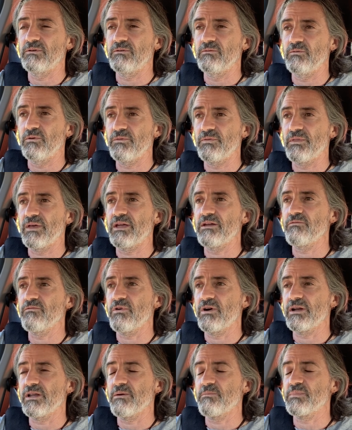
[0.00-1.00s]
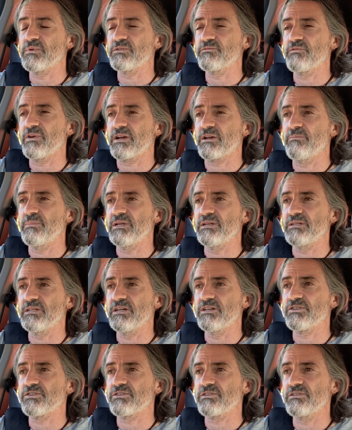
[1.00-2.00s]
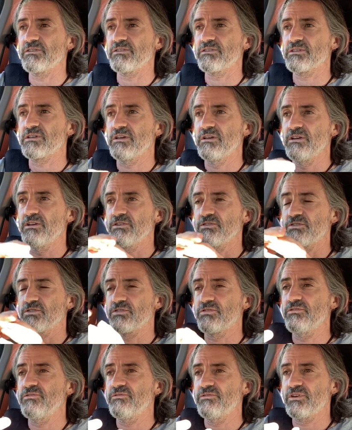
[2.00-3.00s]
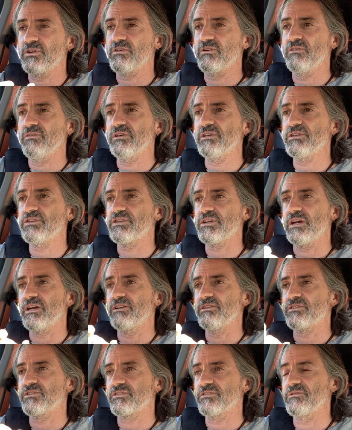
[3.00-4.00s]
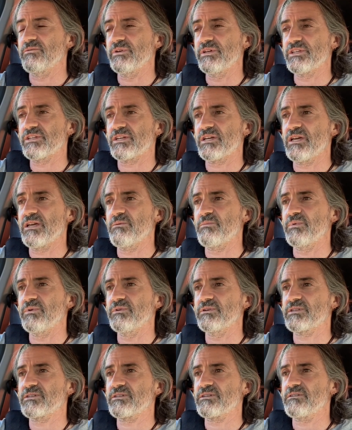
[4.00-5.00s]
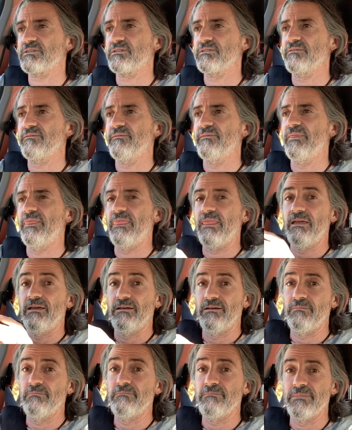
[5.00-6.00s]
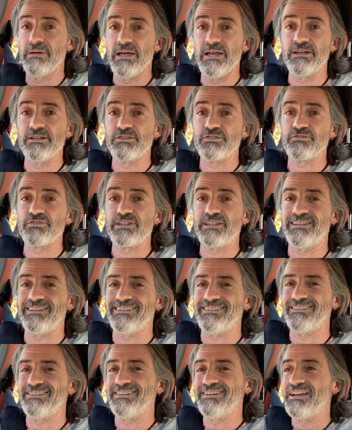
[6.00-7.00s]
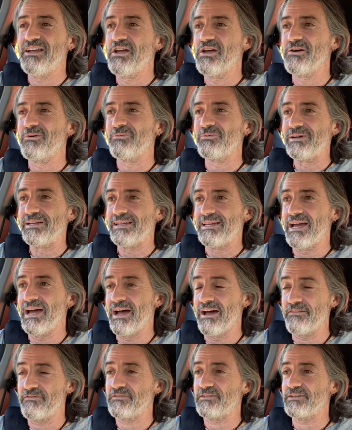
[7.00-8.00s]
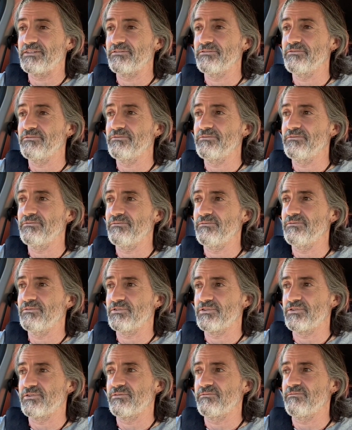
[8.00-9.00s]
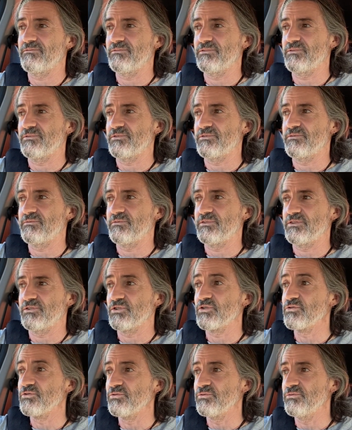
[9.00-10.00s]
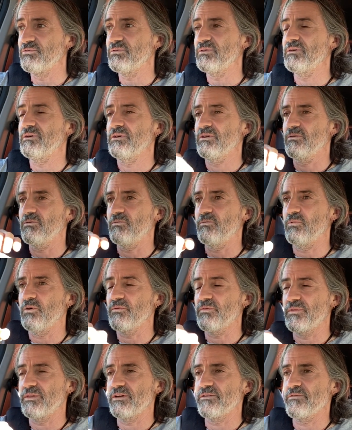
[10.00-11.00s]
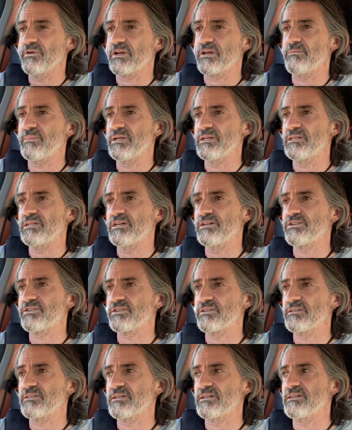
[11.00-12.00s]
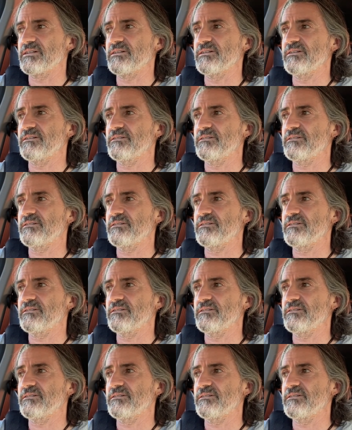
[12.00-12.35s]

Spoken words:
what they write up as recommendations to the college and to each campus, mandatory. We have to do what their recommendations are.